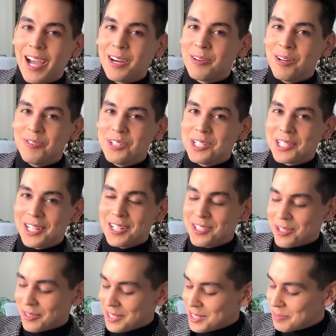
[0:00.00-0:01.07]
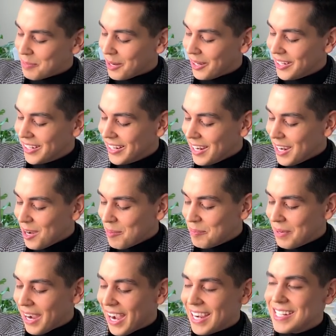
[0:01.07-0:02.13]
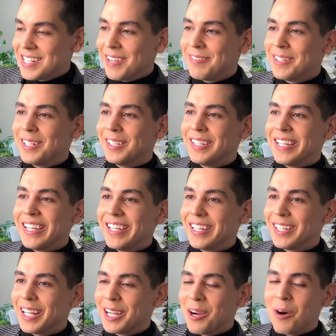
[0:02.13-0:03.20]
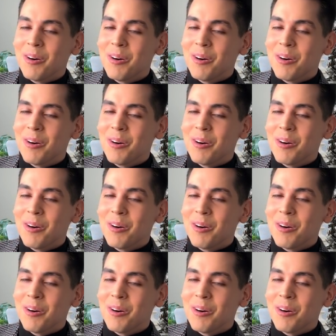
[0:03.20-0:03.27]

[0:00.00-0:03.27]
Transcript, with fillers: I don't know if she's going to show this part, but I definitely like